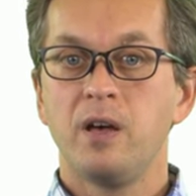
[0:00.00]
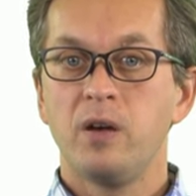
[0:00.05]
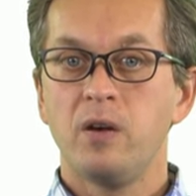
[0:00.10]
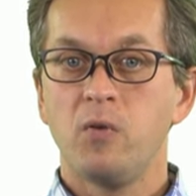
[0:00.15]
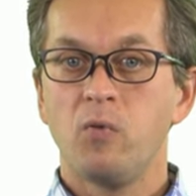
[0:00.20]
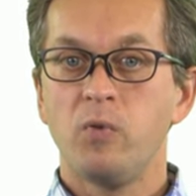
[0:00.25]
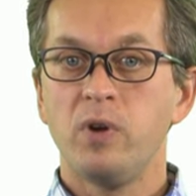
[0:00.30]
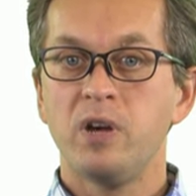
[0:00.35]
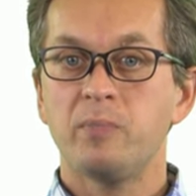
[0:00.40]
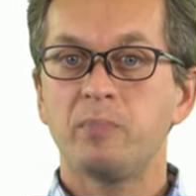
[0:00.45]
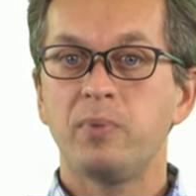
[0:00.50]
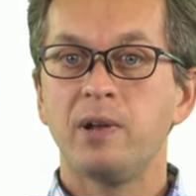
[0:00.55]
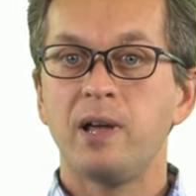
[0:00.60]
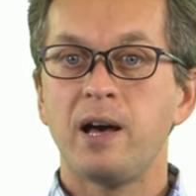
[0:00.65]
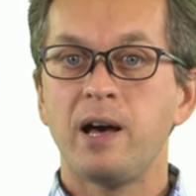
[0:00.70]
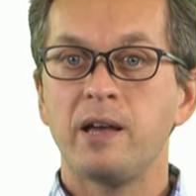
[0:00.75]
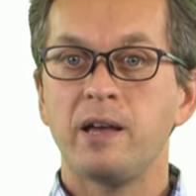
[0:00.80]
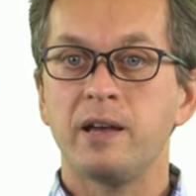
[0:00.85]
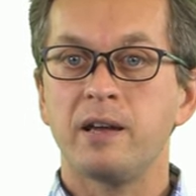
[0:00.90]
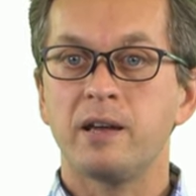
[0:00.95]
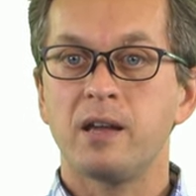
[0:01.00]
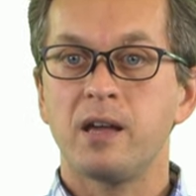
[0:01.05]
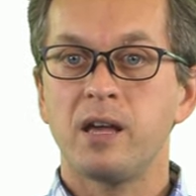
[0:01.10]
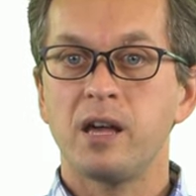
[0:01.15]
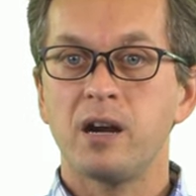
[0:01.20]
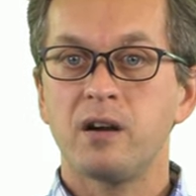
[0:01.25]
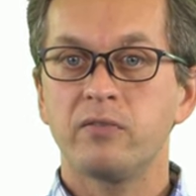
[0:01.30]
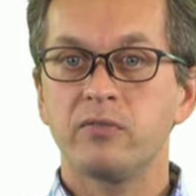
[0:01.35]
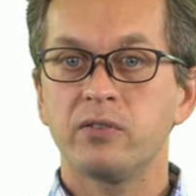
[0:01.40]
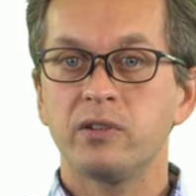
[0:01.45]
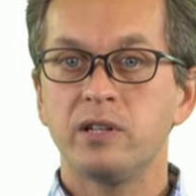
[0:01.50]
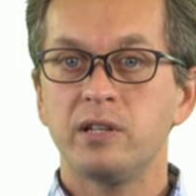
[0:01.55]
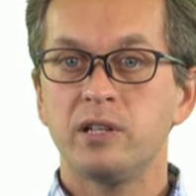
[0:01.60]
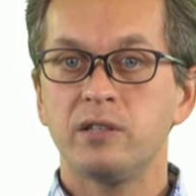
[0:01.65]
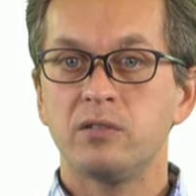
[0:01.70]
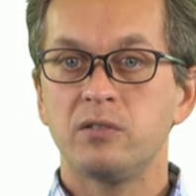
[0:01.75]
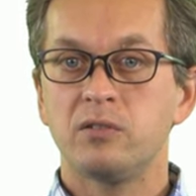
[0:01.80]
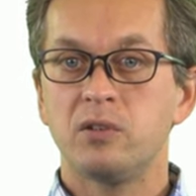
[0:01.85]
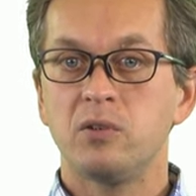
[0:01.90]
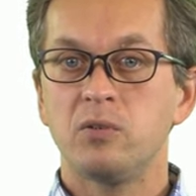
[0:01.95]
we apply a carefully
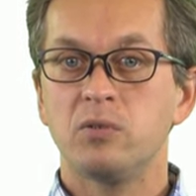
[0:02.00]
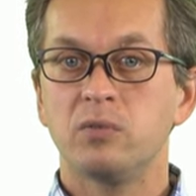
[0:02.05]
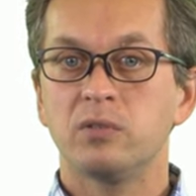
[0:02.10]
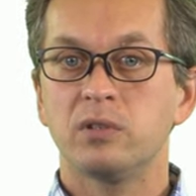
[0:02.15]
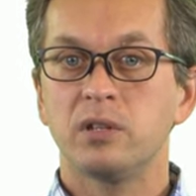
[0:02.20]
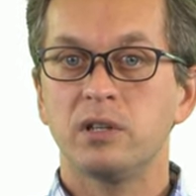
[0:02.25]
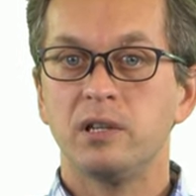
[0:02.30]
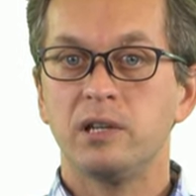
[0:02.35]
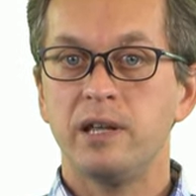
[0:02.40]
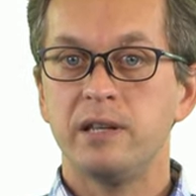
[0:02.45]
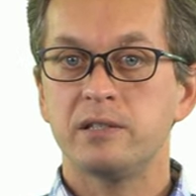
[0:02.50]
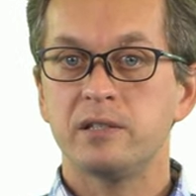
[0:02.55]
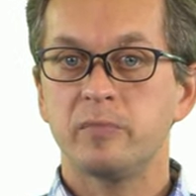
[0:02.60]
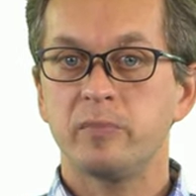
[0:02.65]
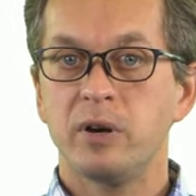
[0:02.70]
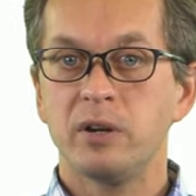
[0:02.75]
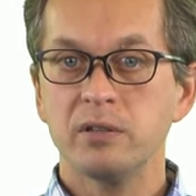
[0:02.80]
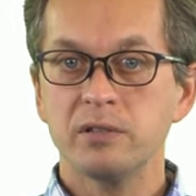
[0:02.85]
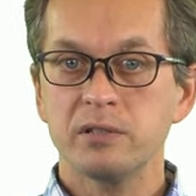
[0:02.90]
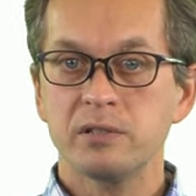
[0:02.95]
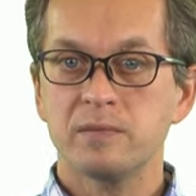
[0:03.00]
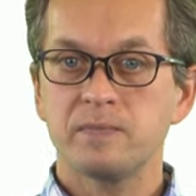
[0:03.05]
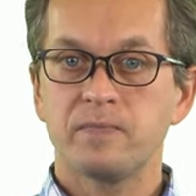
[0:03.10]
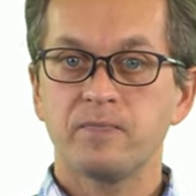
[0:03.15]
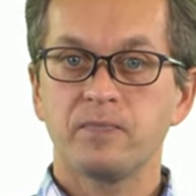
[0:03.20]
tuned laser pulse,